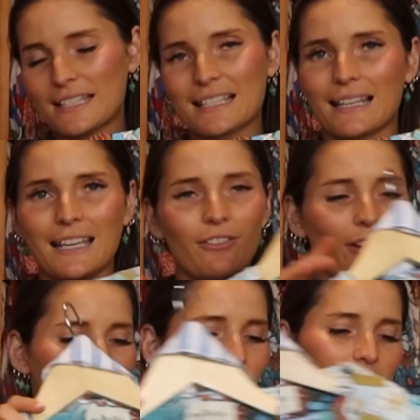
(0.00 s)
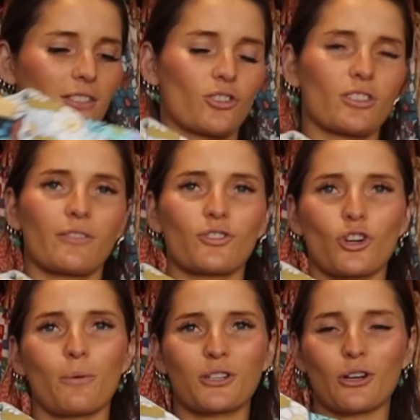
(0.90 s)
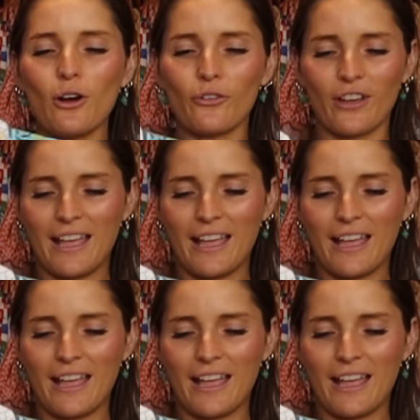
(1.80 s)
sleeve. I've just sort of chopped it off.